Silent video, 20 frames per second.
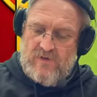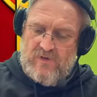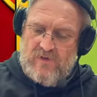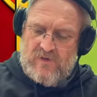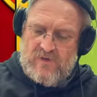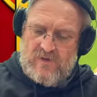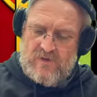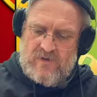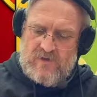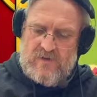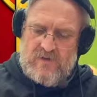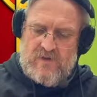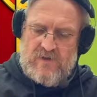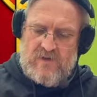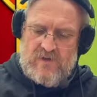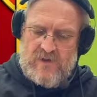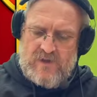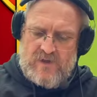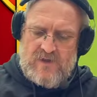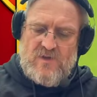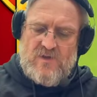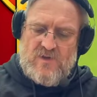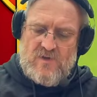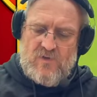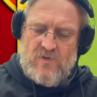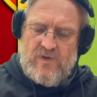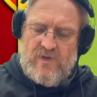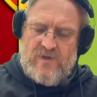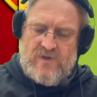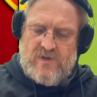I
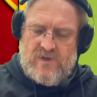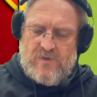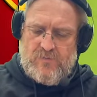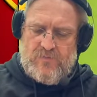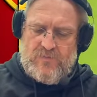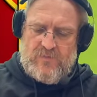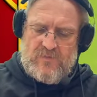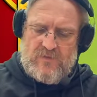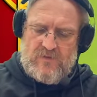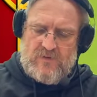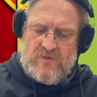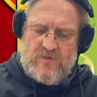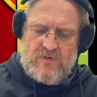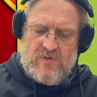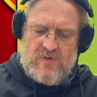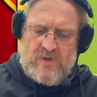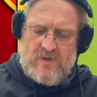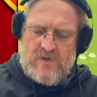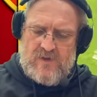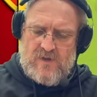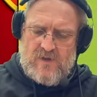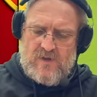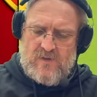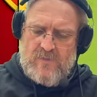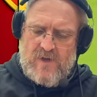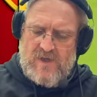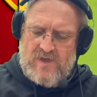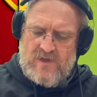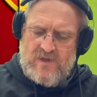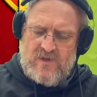enjoyed it. Like
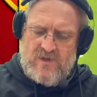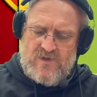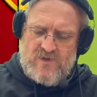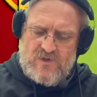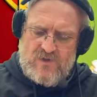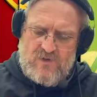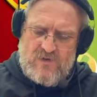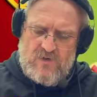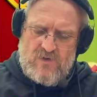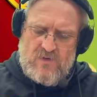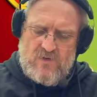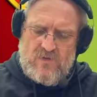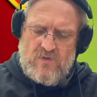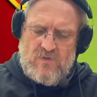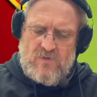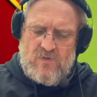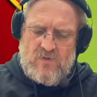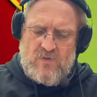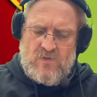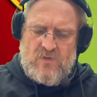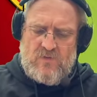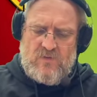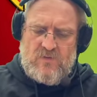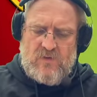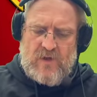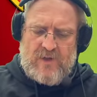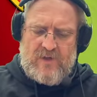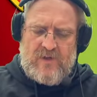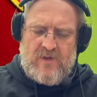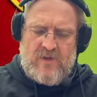making two,
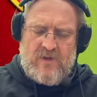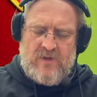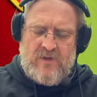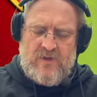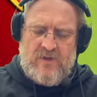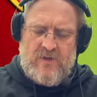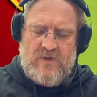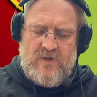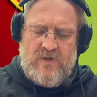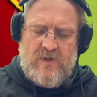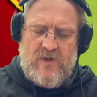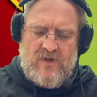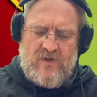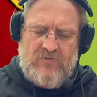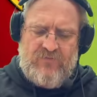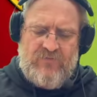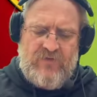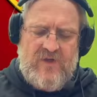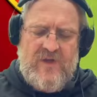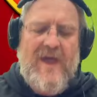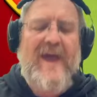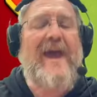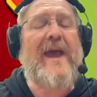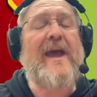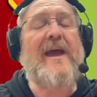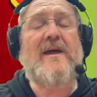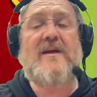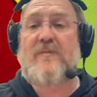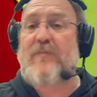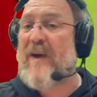like the figure
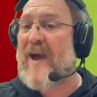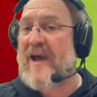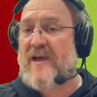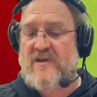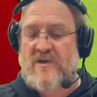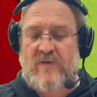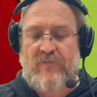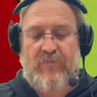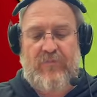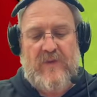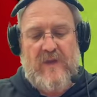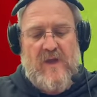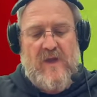8 pattern